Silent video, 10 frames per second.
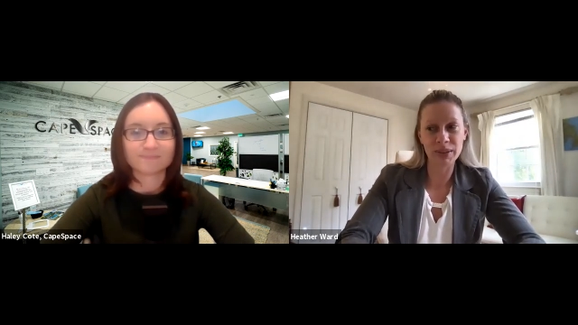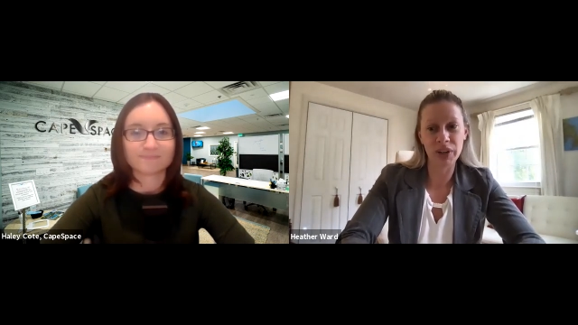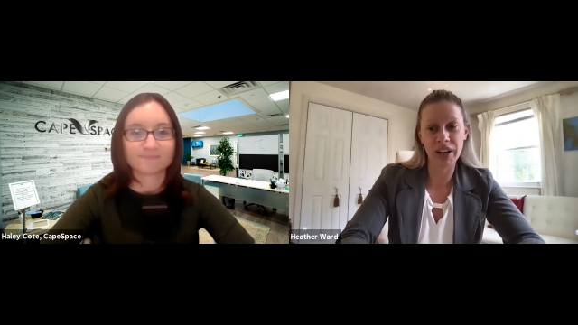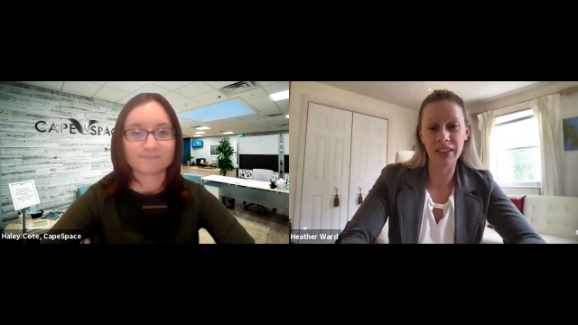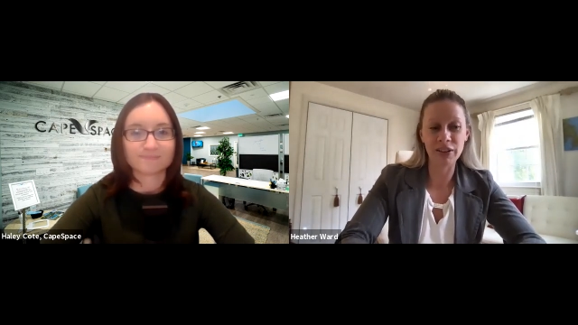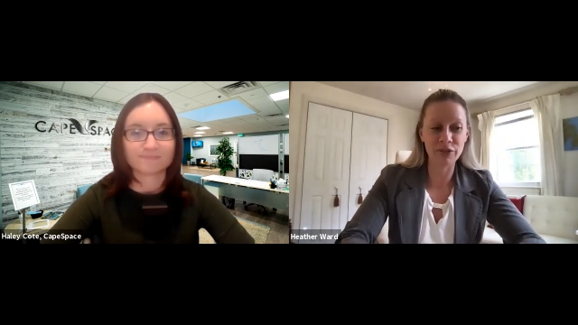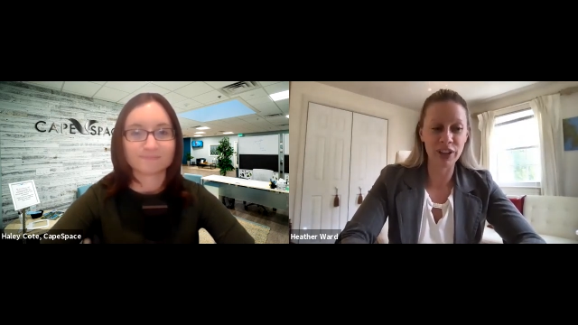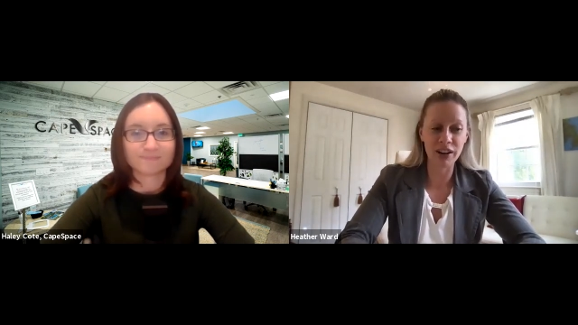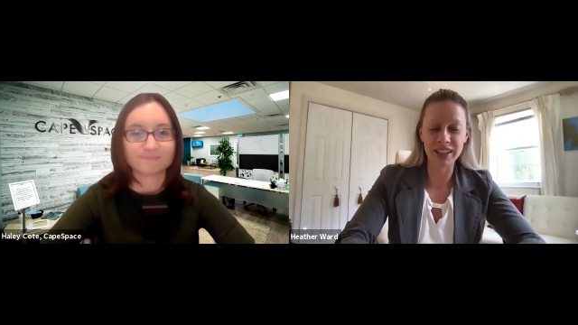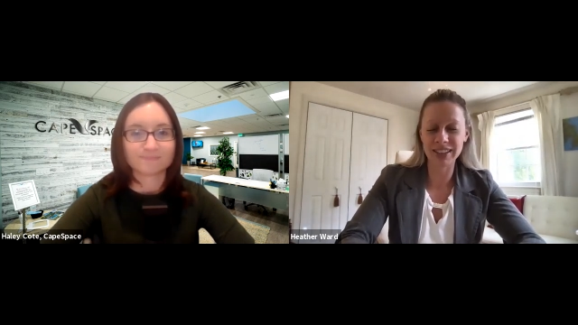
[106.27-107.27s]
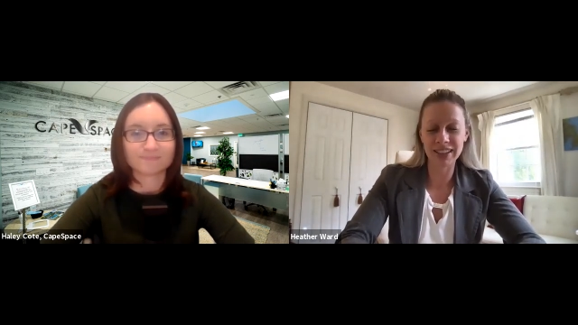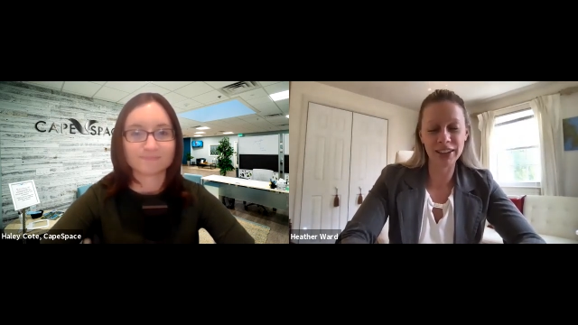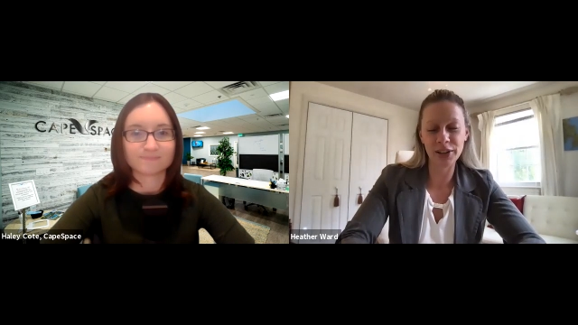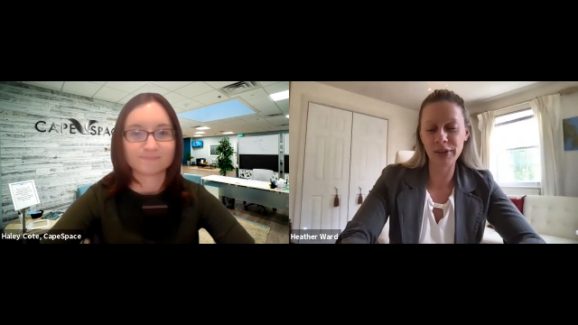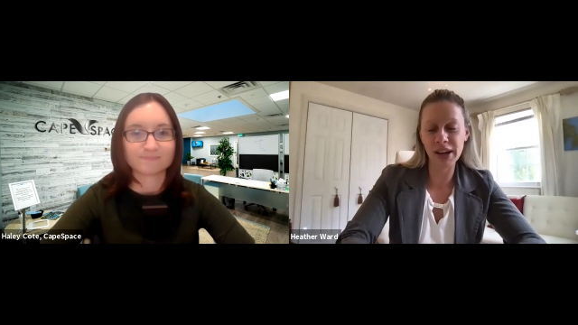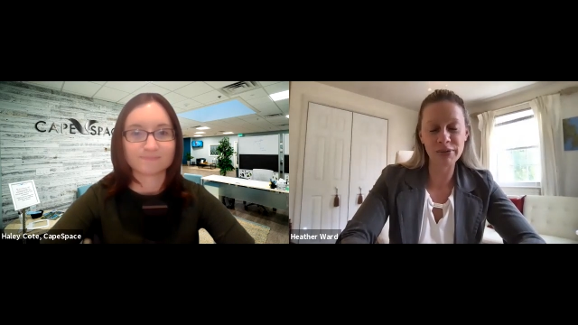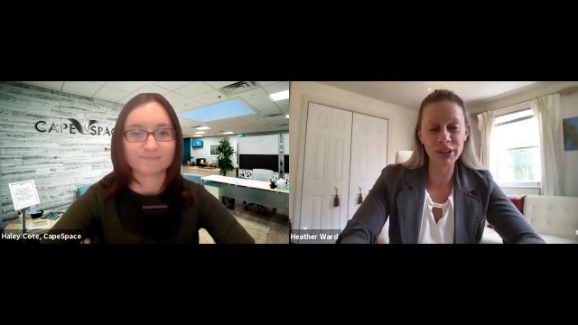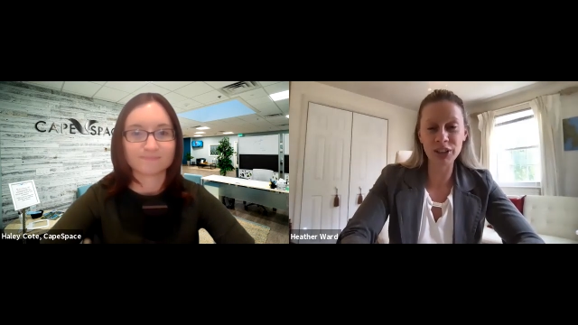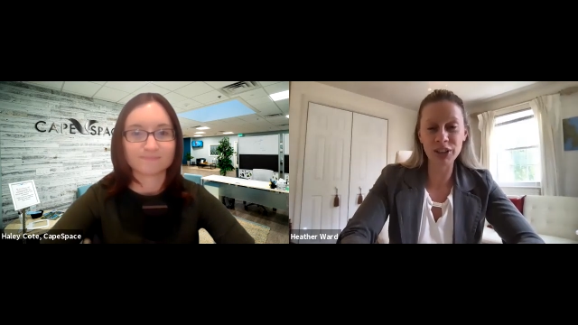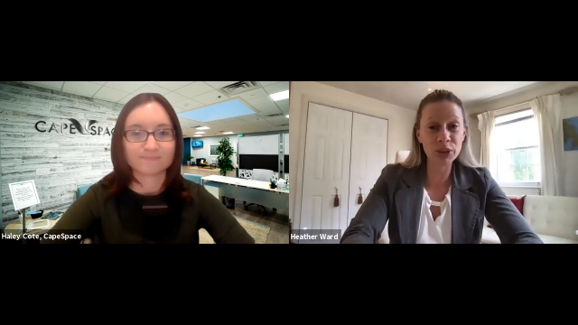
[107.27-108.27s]
Speaker 1: And when I left there, I said, you know, I
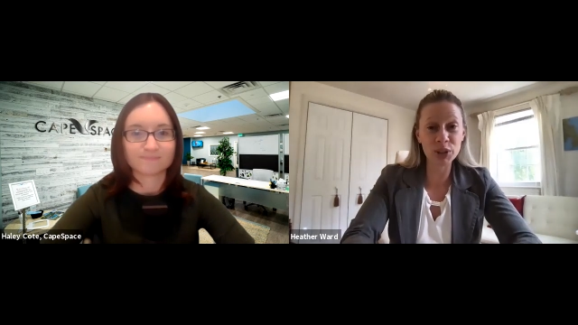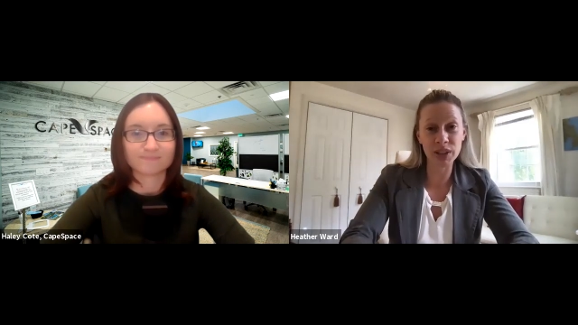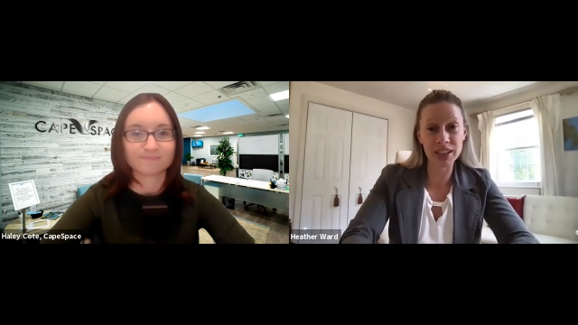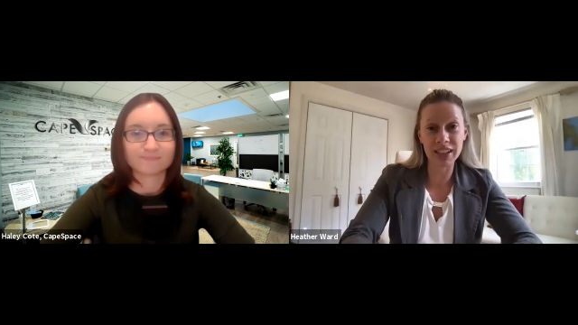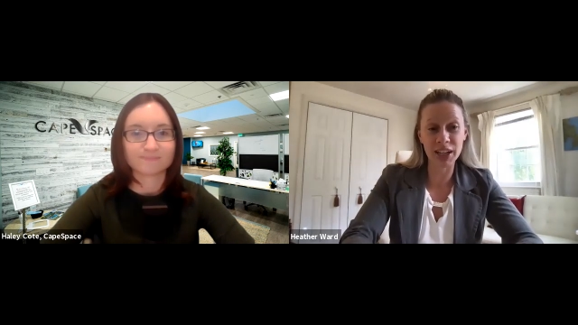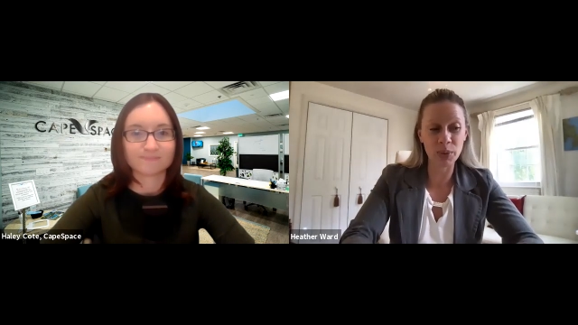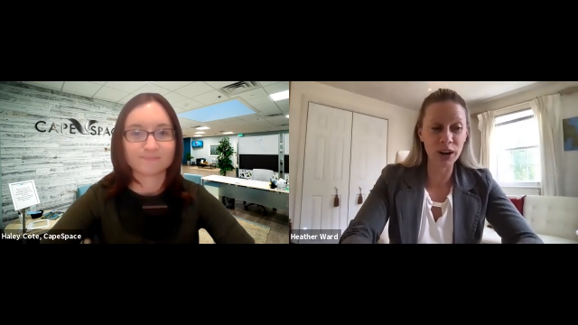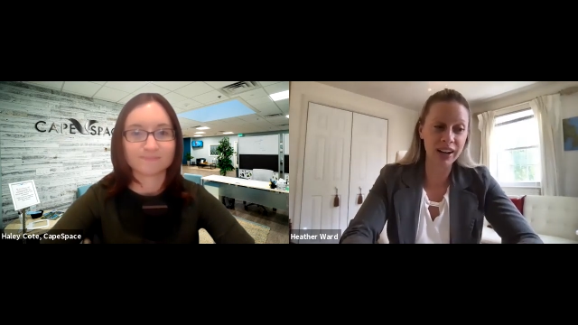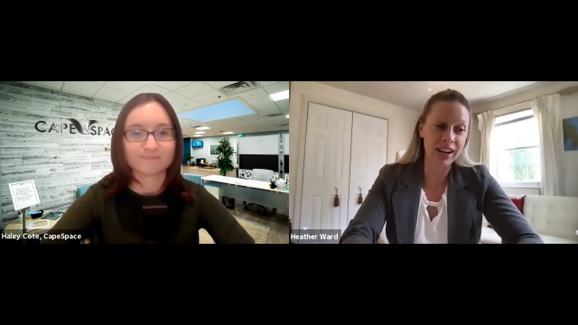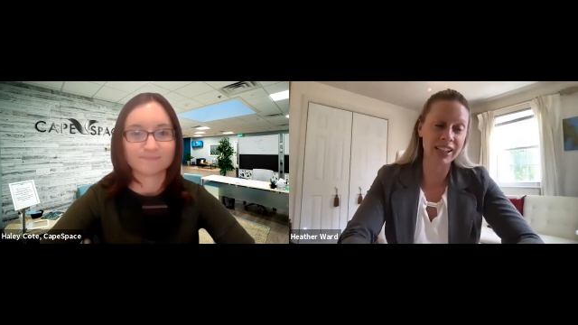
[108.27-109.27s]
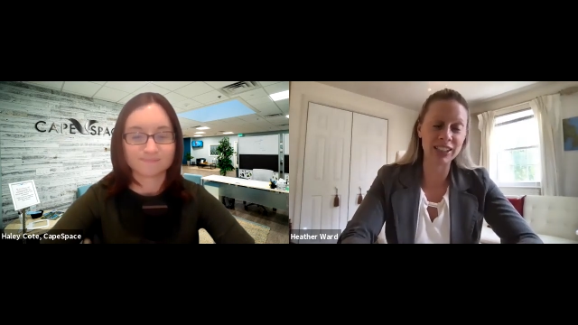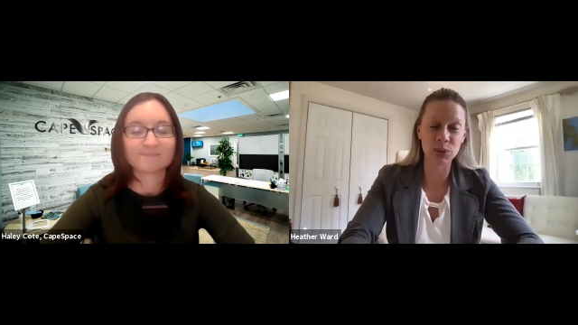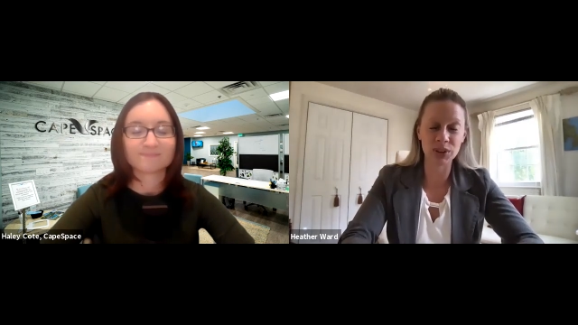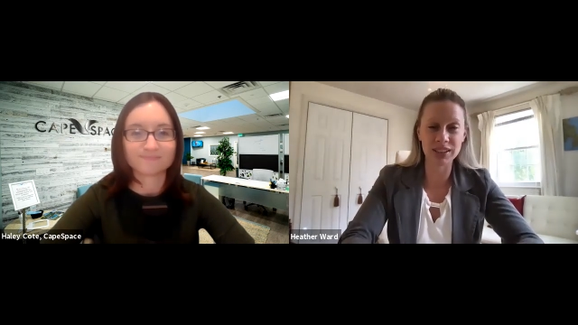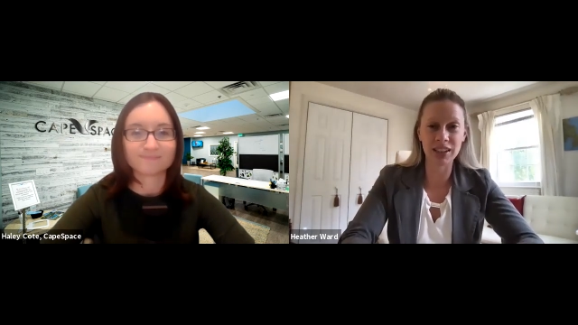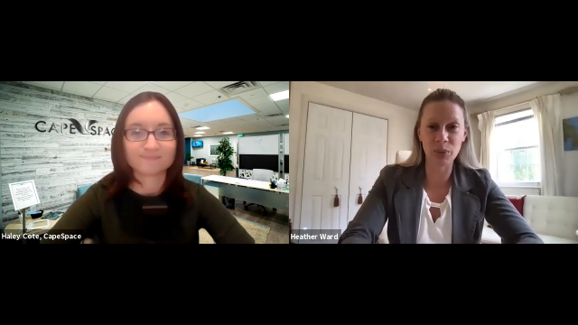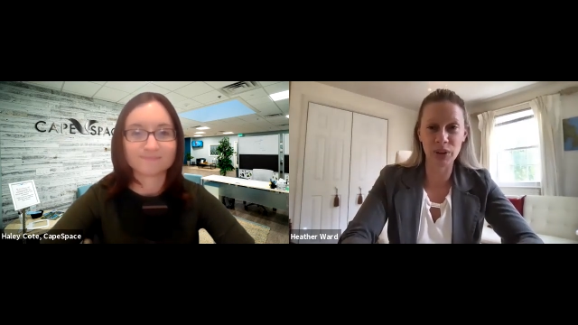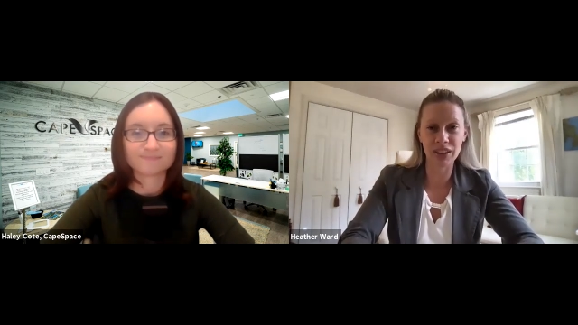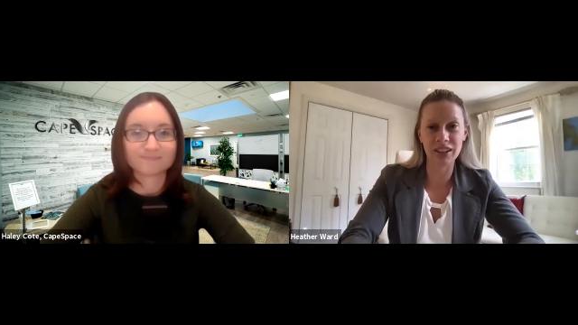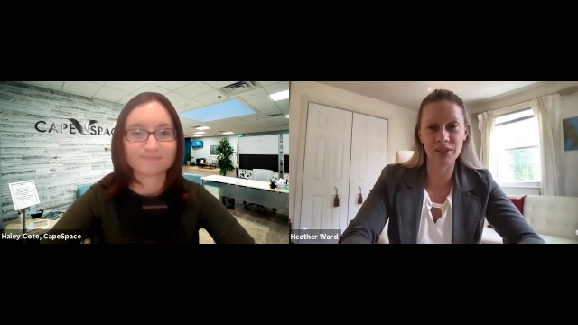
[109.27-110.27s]
really do enjoy this line of work and I just sort of stuck
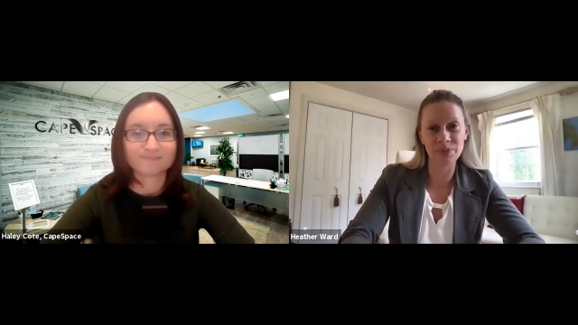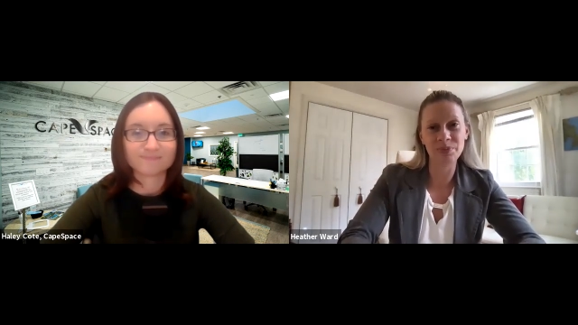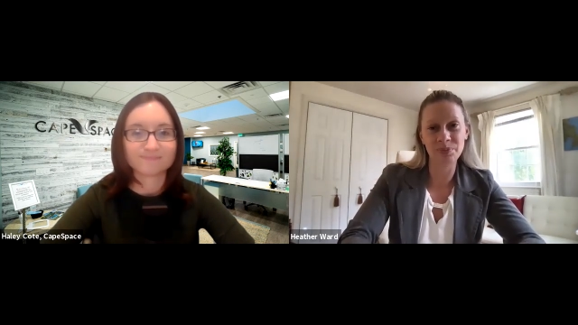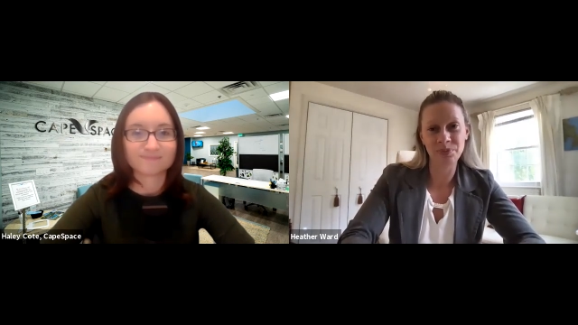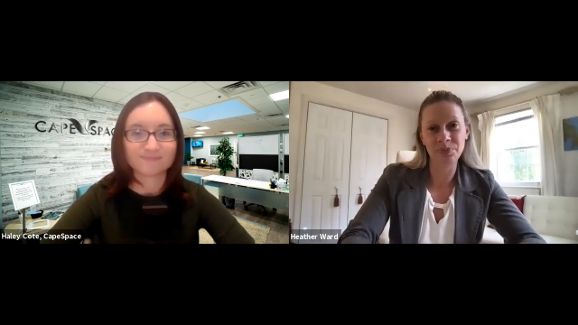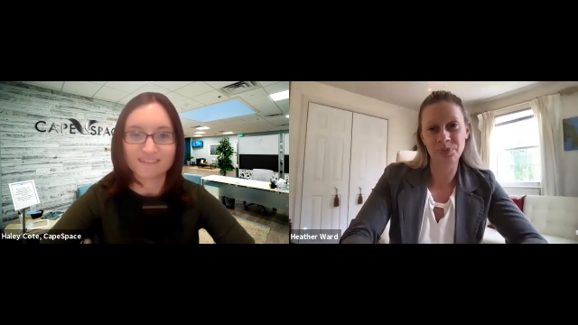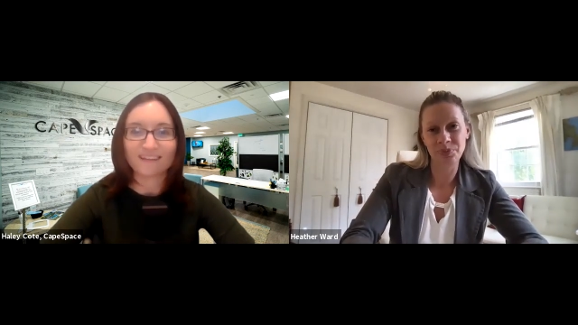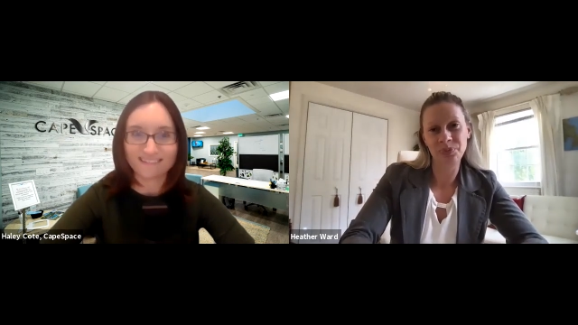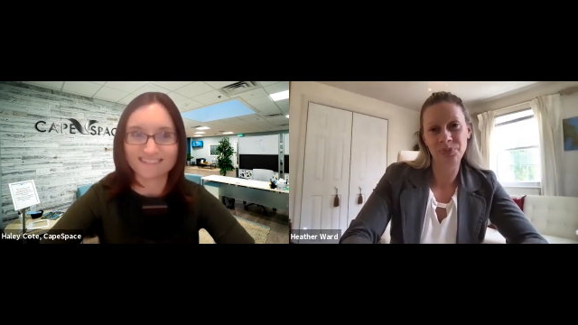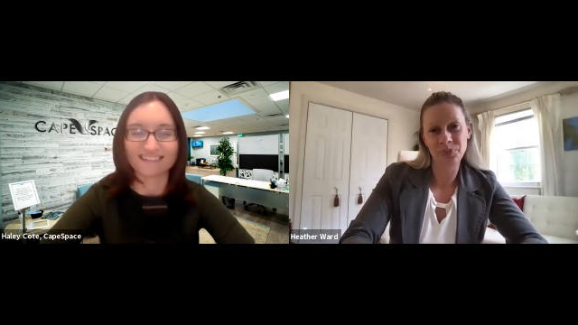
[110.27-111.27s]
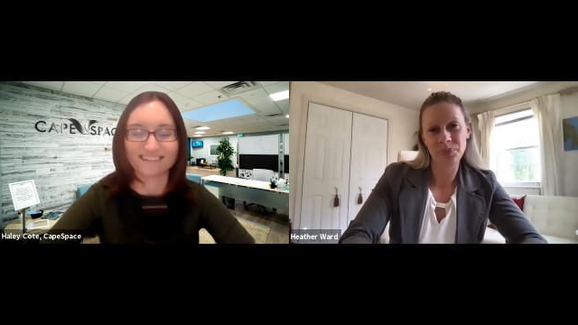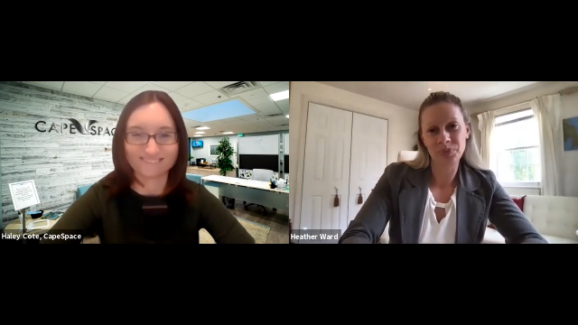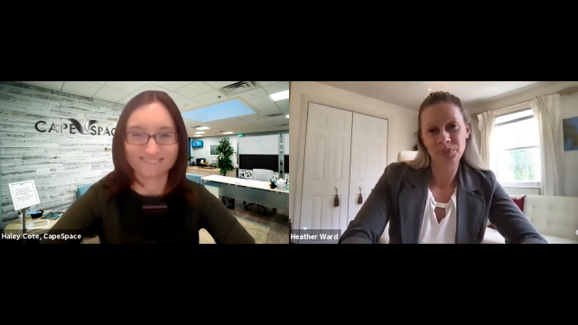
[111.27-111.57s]
with it. Awesome.